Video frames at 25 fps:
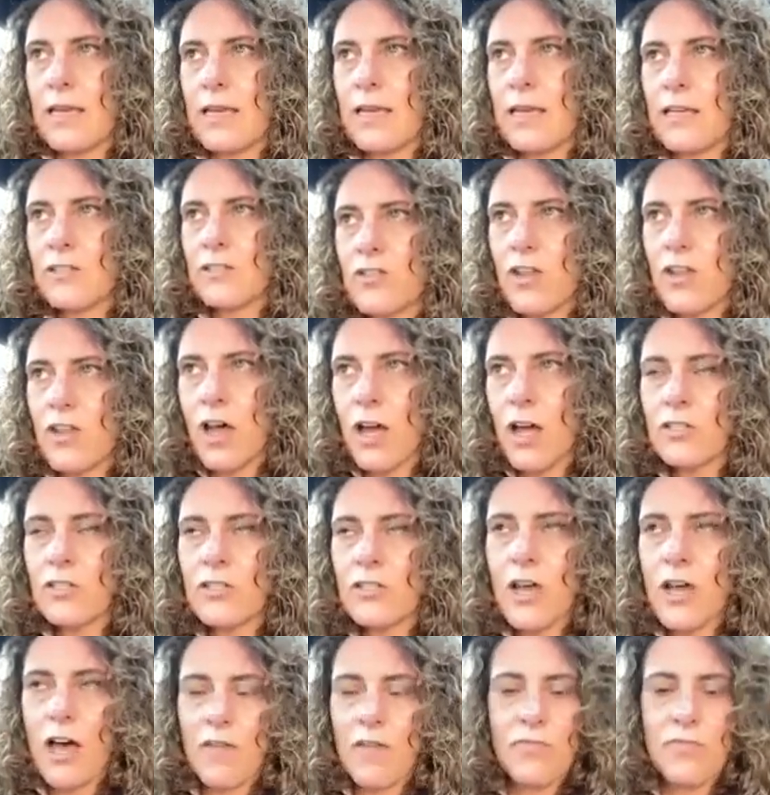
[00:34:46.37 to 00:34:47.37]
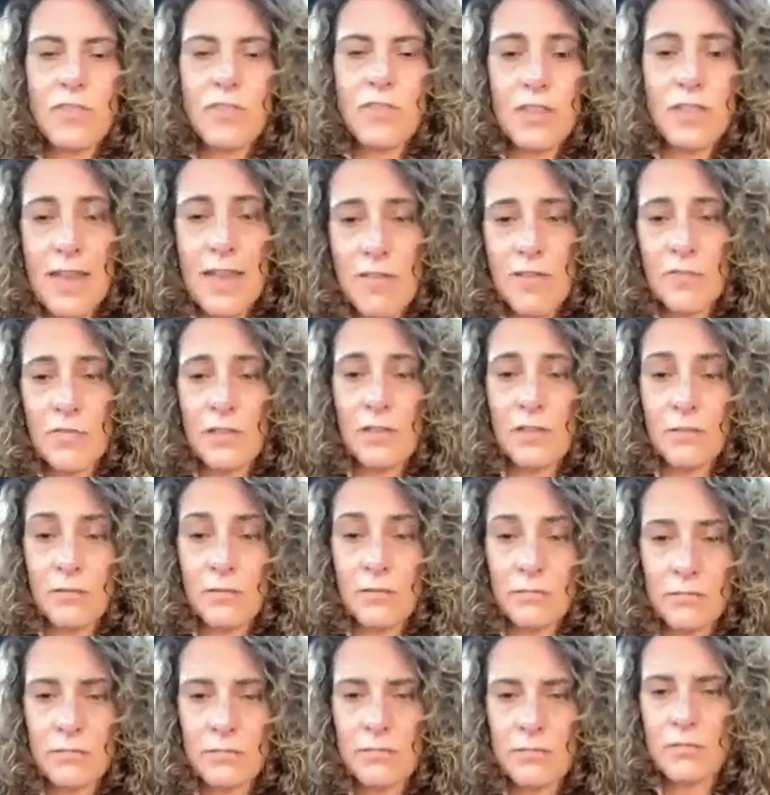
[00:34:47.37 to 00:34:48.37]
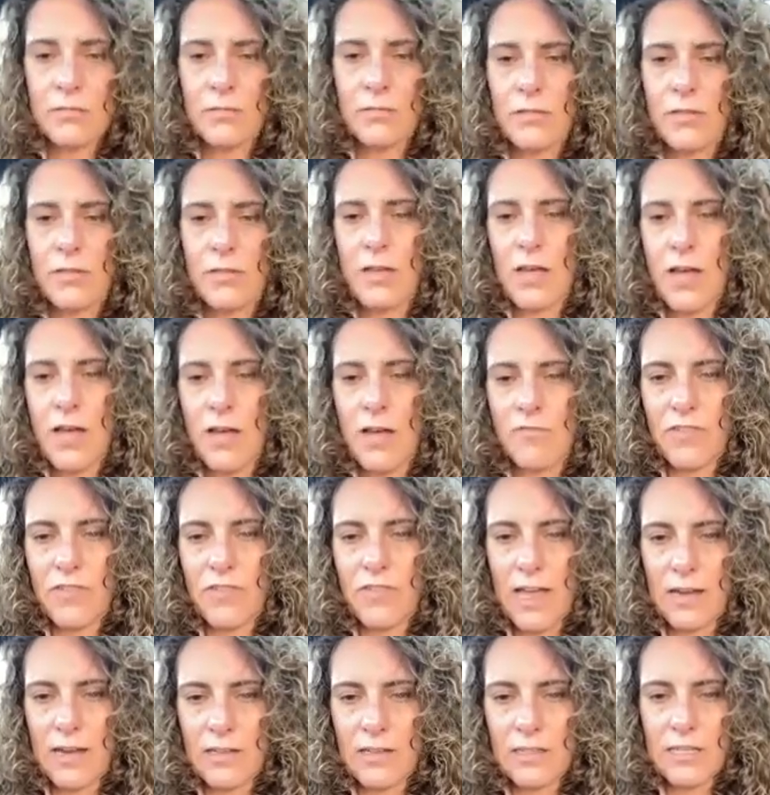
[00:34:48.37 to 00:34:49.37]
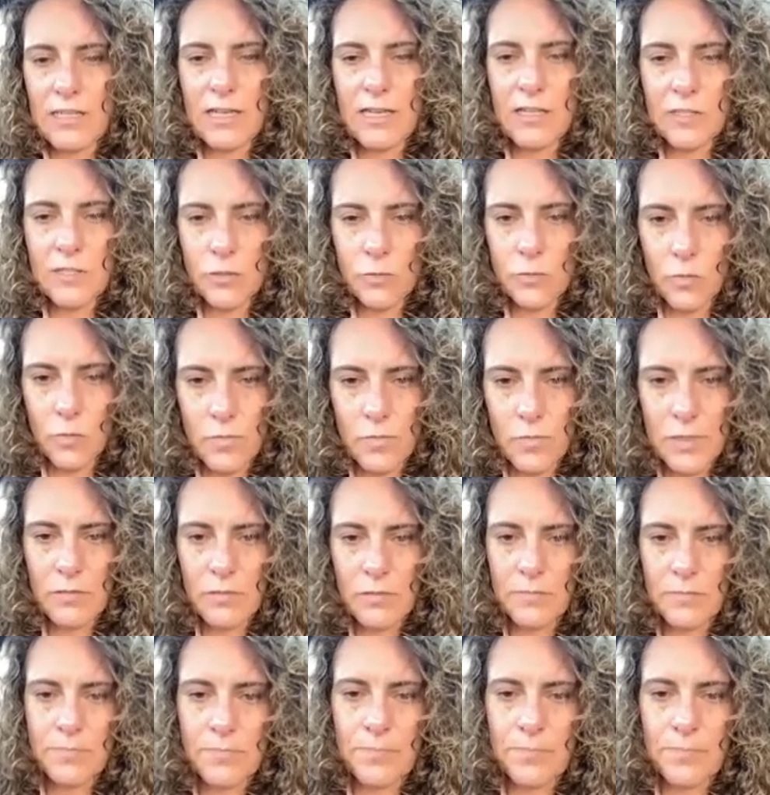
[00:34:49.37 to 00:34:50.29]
It is not of the level of violence against women.